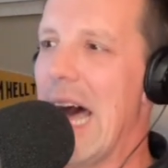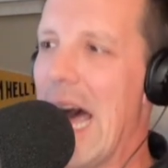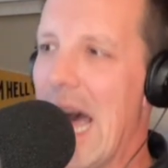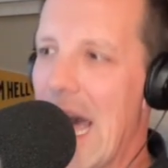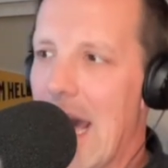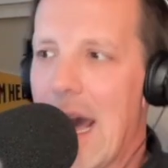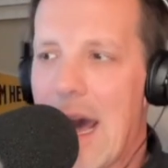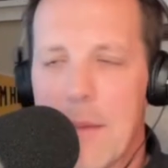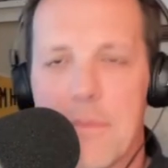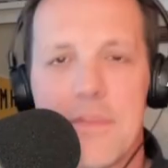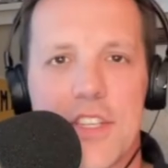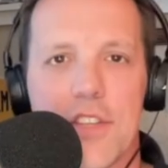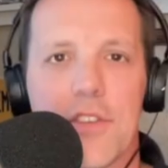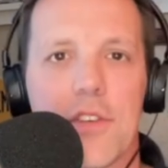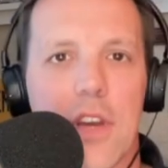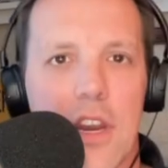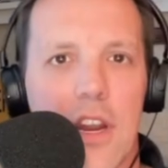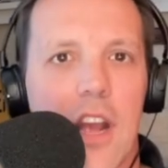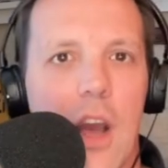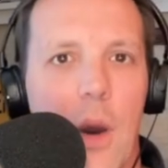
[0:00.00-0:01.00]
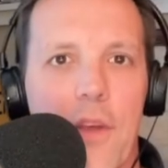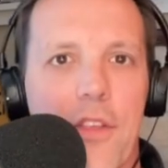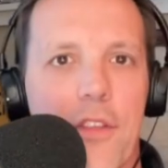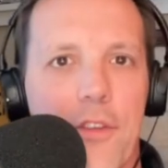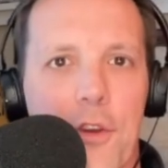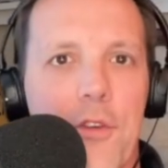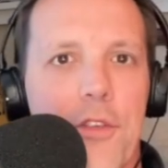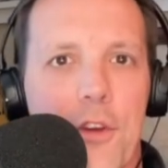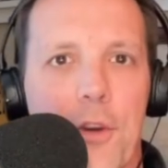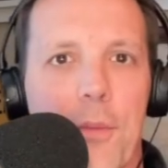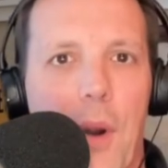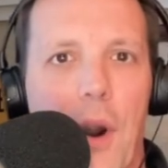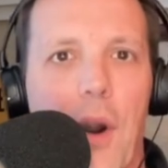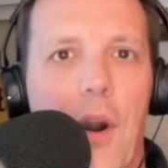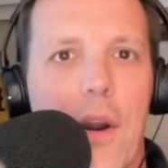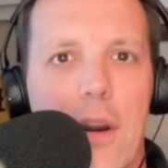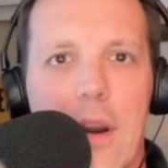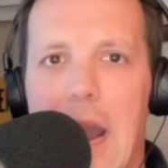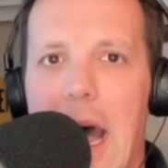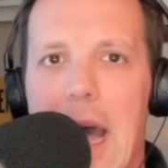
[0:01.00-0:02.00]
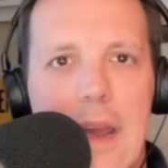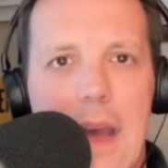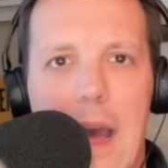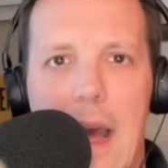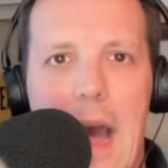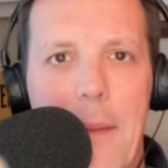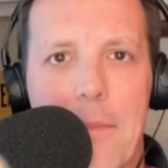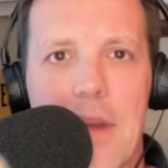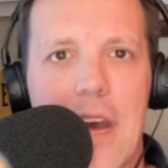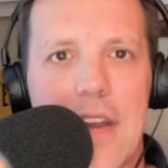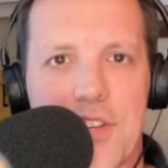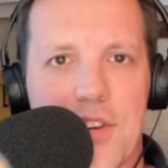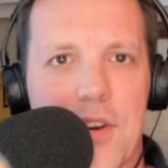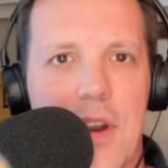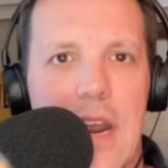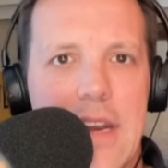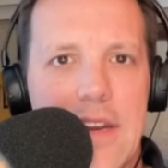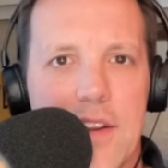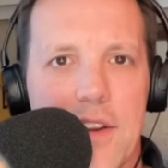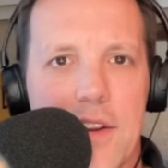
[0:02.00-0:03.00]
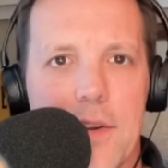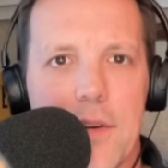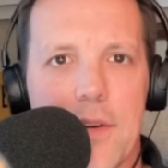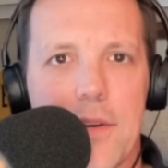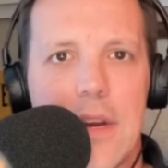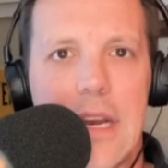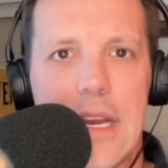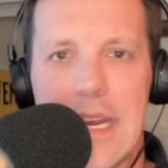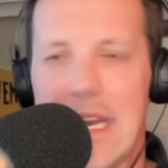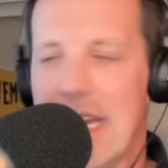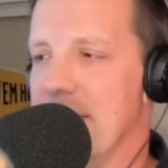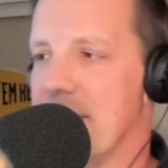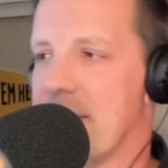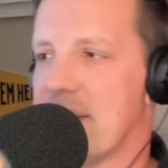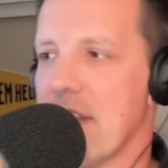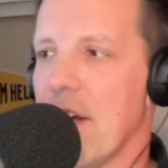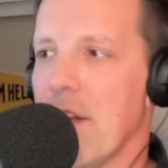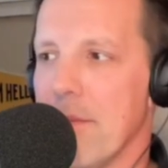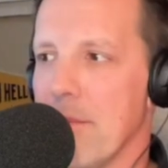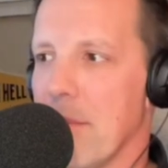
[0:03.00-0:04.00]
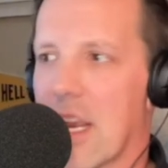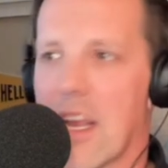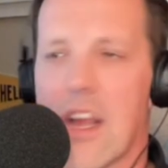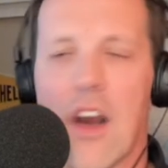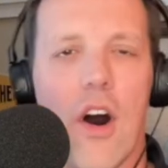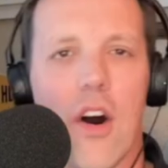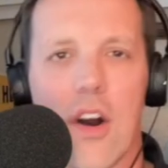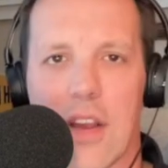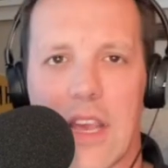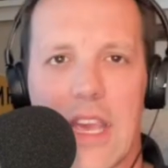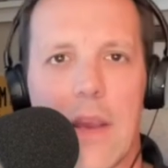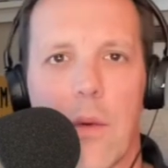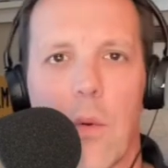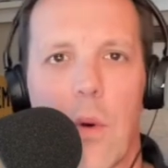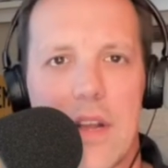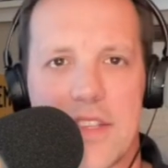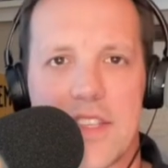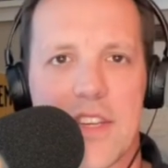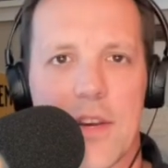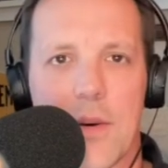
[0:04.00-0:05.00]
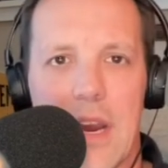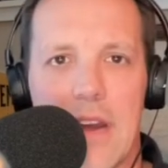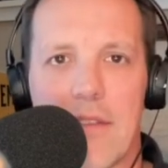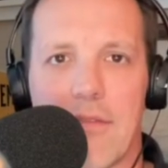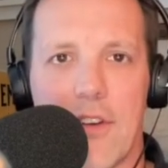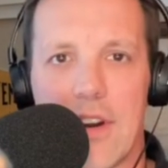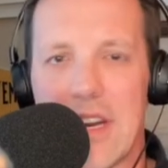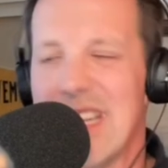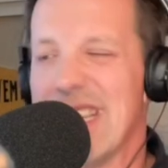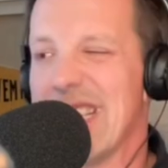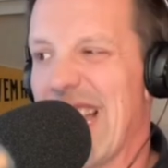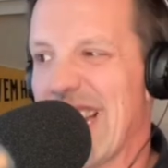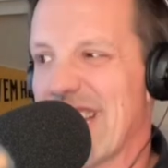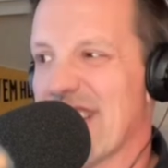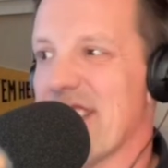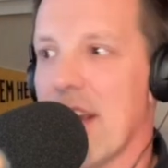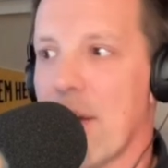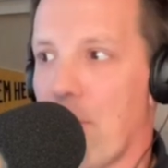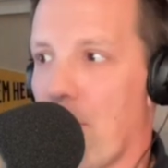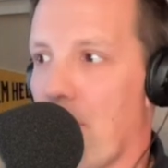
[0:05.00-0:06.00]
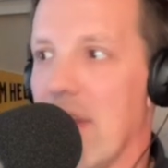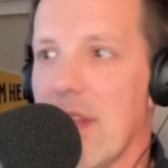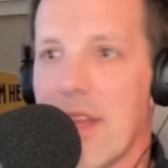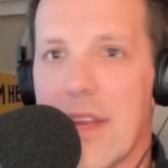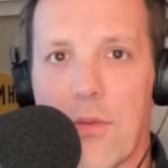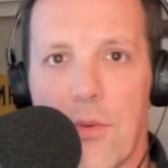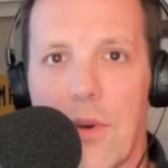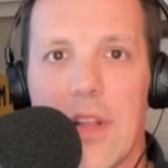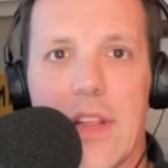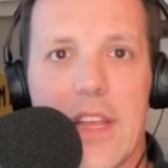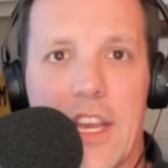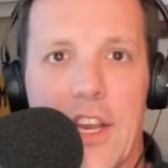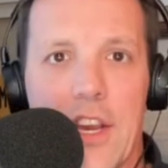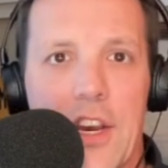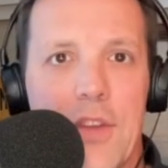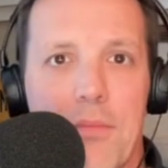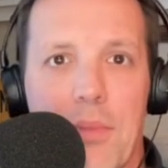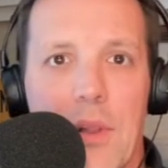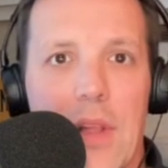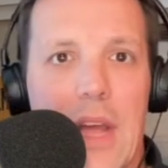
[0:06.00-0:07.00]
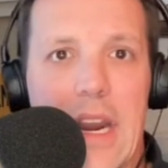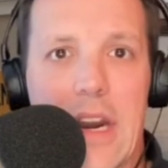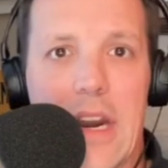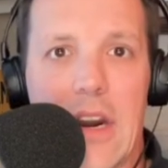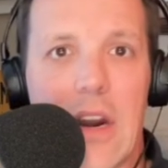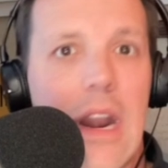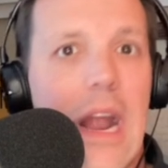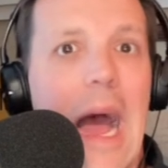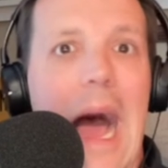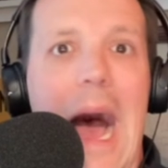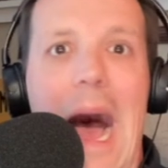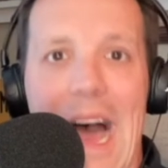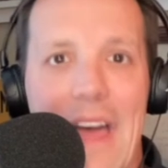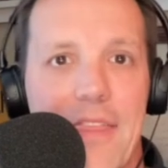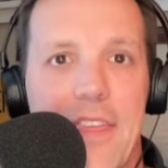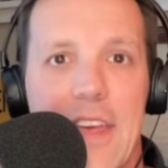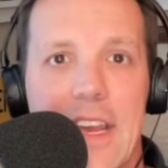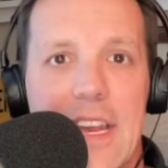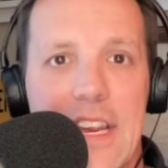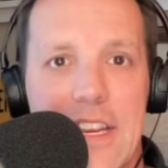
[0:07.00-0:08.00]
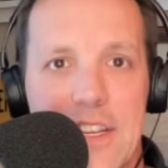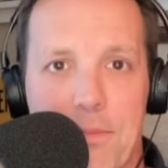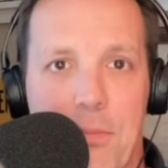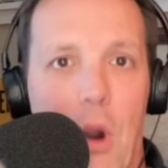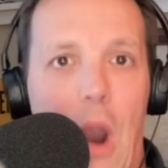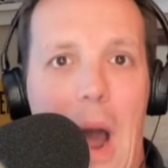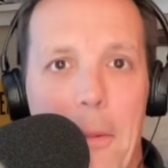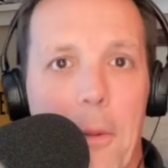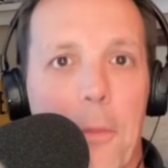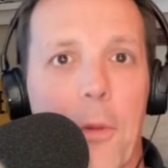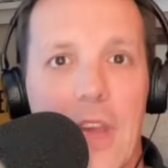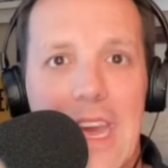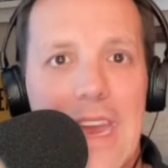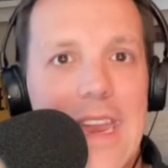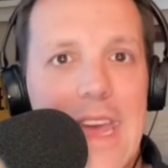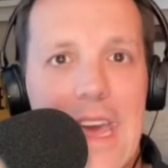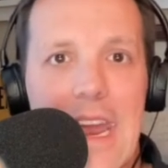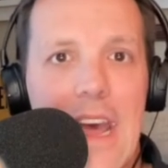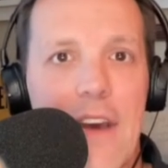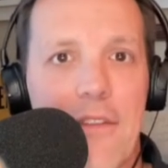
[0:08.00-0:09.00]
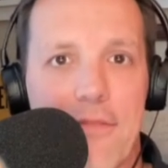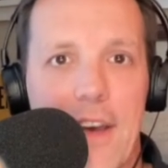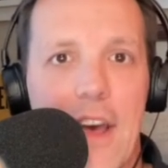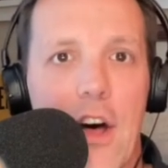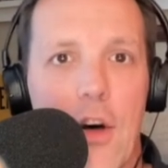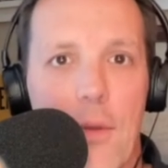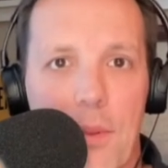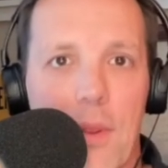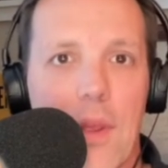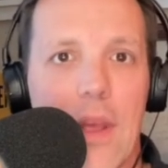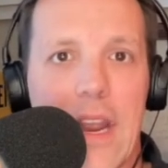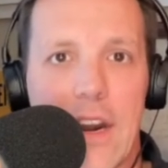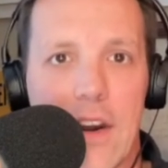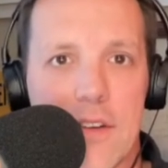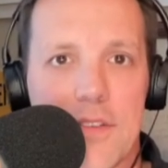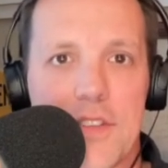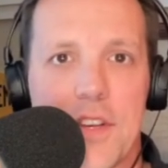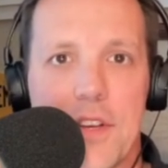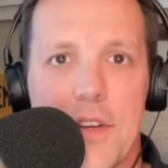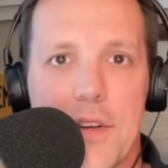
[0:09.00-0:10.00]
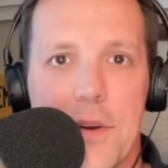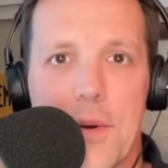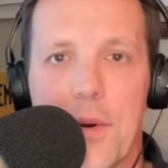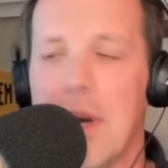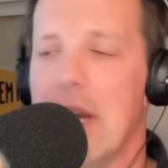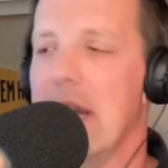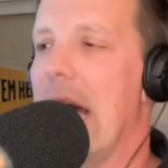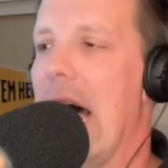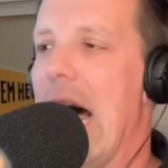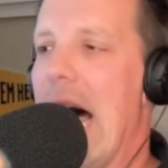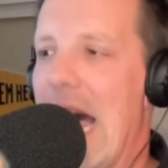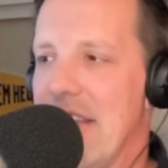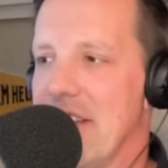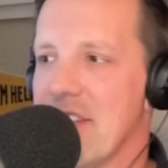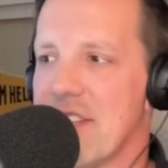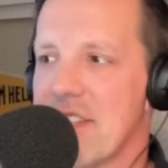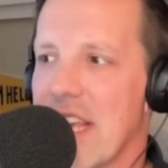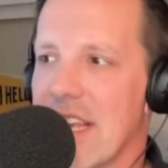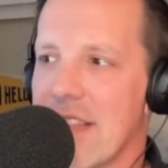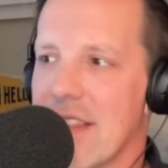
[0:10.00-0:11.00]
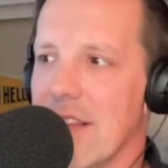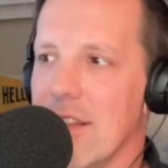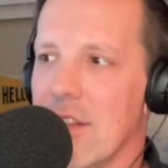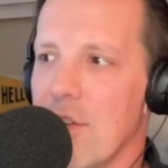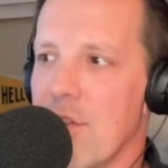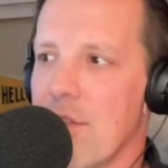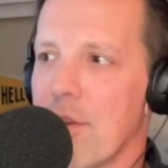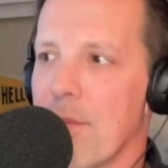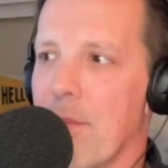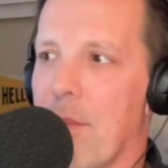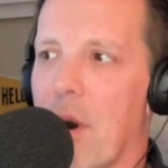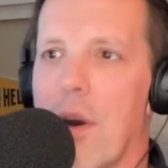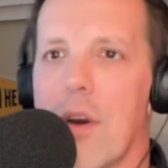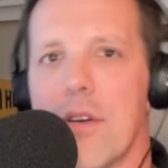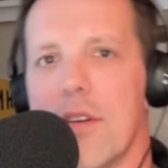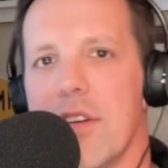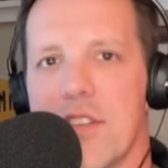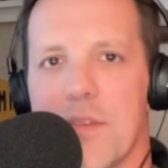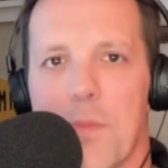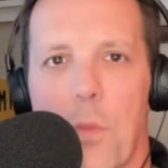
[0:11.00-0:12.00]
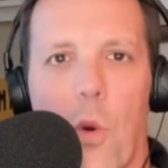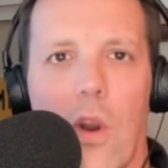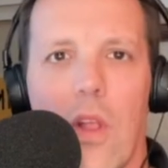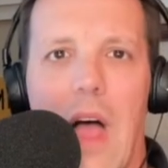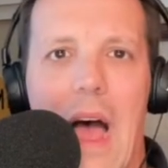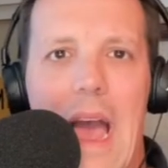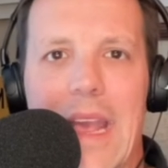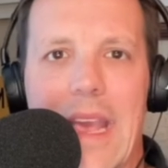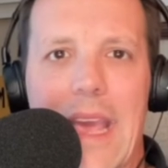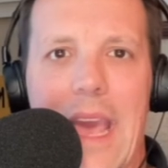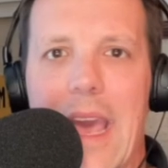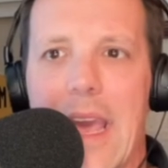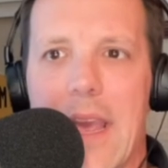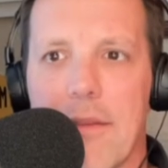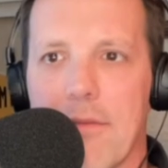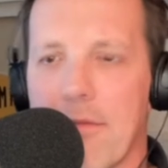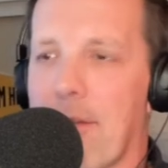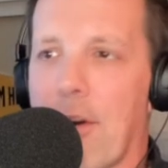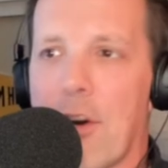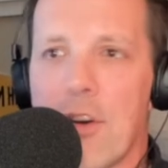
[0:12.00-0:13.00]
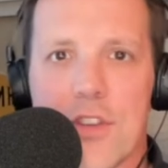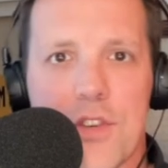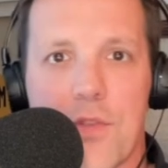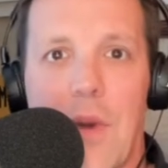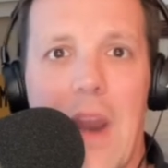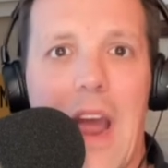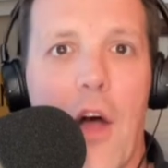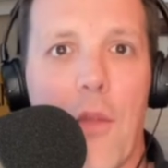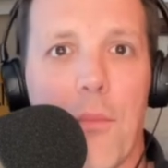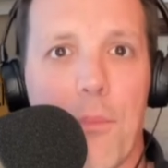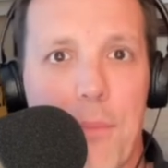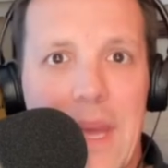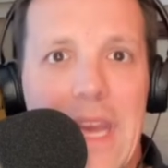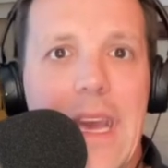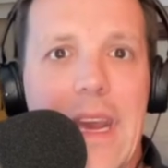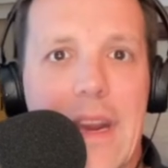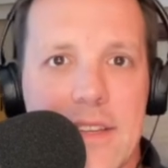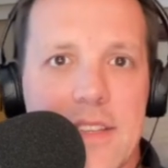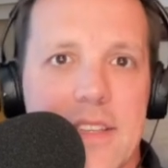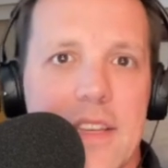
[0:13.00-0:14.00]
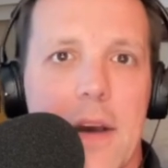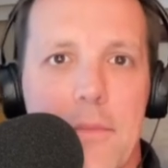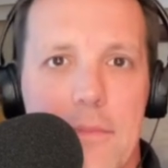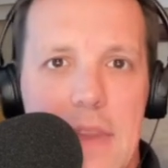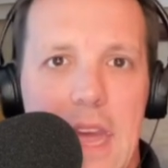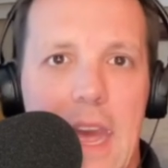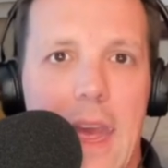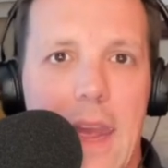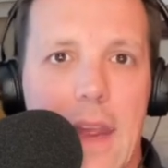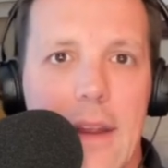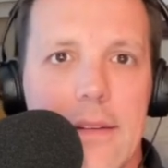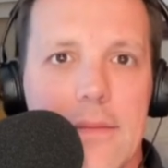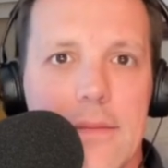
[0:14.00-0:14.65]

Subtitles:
I'm still going to go with Luther Burden. I'm not trying to insult McConkey whatsoever. He's actually a really, really good player. I think he's probably an NFL player too. I just think that Luther Burden is more like a first-round pick someday.